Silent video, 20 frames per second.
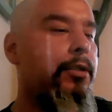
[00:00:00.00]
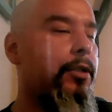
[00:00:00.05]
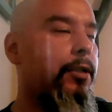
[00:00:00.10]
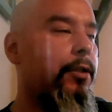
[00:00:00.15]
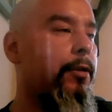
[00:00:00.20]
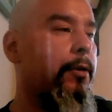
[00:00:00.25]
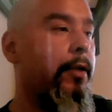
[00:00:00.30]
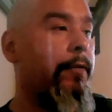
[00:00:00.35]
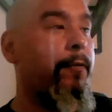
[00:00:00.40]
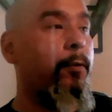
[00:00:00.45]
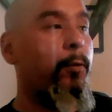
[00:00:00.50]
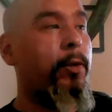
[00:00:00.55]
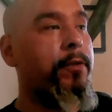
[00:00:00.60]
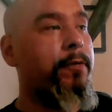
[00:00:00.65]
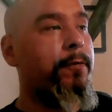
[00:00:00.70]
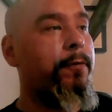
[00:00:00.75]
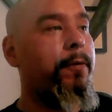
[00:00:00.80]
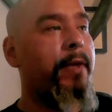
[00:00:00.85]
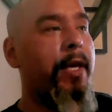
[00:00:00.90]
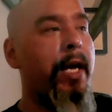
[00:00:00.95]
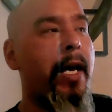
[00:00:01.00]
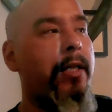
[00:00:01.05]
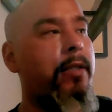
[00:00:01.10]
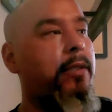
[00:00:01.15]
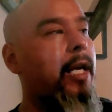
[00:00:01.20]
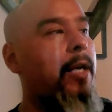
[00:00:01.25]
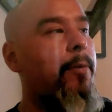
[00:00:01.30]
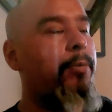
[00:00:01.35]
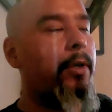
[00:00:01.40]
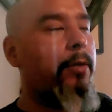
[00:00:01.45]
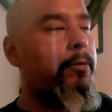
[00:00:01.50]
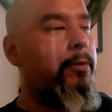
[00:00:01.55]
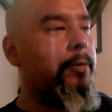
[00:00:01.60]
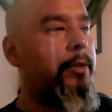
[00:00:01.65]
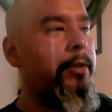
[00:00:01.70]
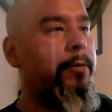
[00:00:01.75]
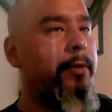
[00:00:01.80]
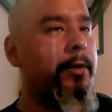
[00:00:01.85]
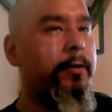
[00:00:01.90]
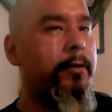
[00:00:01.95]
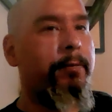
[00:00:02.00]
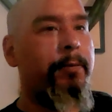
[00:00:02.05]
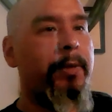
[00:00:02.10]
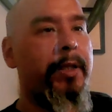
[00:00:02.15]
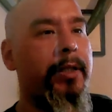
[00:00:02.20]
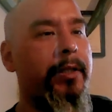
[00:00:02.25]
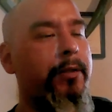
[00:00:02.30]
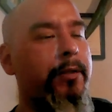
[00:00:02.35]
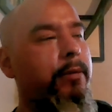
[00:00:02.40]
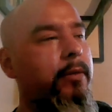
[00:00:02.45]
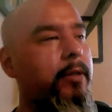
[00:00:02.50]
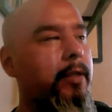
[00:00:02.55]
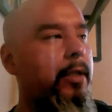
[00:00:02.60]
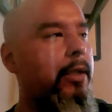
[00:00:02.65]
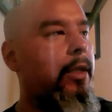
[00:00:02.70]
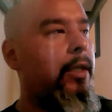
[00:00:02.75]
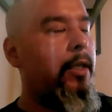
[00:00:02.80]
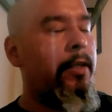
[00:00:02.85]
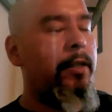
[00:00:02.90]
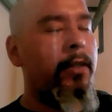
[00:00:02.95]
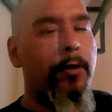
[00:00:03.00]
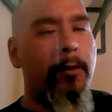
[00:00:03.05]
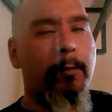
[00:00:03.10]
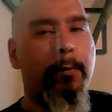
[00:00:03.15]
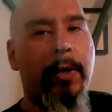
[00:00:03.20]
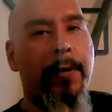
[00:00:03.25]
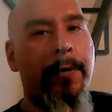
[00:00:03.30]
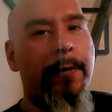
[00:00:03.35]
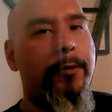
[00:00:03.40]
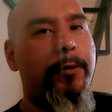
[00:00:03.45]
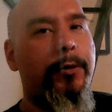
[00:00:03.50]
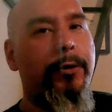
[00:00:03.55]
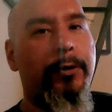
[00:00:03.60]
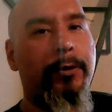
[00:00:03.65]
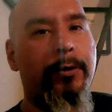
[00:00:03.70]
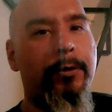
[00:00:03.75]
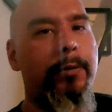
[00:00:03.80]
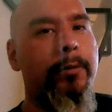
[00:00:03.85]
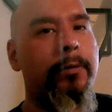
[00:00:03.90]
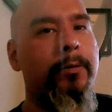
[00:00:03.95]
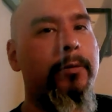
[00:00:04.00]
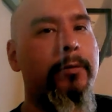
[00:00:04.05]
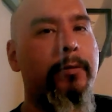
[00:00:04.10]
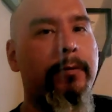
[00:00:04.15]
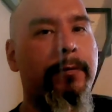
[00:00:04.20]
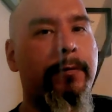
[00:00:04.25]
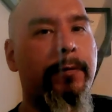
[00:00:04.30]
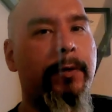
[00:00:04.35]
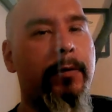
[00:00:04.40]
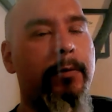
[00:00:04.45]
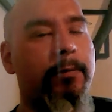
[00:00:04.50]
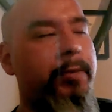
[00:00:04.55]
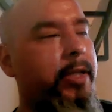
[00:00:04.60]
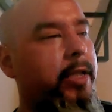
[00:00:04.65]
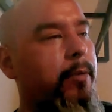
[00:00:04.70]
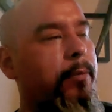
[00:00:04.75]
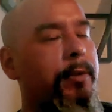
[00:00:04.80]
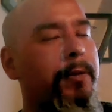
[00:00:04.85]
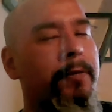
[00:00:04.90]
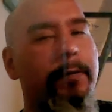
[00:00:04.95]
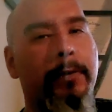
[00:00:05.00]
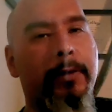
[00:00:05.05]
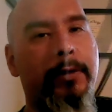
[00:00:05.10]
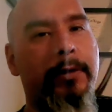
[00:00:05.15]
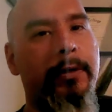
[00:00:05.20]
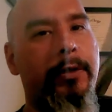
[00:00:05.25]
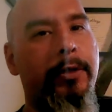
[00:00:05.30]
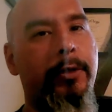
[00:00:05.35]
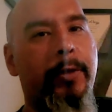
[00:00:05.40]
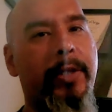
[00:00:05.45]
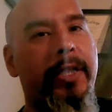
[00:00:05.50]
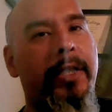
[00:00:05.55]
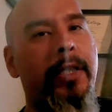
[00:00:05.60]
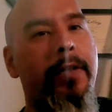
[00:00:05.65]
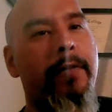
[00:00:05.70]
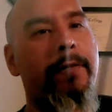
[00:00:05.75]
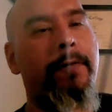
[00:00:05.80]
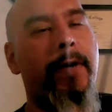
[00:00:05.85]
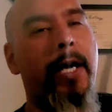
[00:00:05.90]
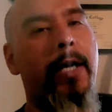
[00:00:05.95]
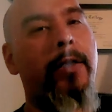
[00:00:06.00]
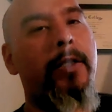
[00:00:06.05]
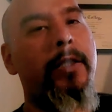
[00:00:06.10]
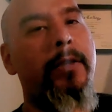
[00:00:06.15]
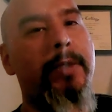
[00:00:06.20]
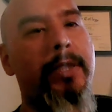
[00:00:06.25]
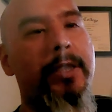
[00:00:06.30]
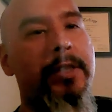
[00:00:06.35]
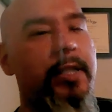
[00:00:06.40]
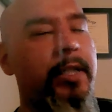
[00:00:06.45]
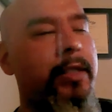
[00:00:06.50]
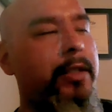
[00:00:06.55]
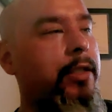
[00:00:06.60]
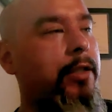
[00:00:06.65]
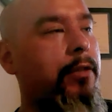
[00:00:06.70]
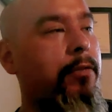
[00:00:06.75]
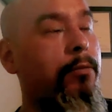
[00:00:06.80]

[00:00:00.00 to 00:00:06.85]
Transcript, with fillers: So if it wasn't for that, I probably would have been another month or two from being able to, to do any kind of filing because I